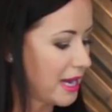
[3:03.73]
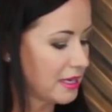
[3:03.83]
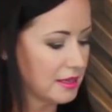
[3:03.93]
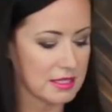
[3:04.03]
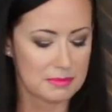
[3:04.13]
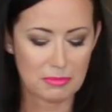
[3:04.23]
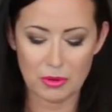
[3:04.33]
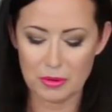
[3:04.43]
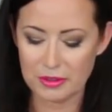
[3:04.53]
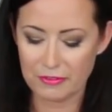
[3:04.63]
back in this
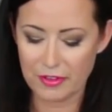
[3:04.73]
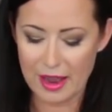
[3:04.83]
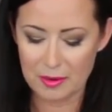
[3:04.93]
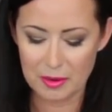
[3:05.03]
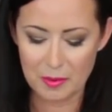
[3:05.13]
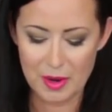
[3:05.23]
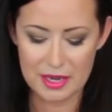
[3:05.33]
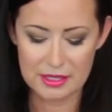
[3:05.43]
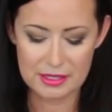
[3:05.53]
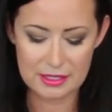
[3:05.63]
bowl where the flour
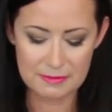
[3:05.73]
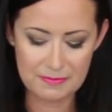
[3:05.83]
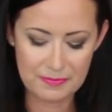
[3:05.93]
was.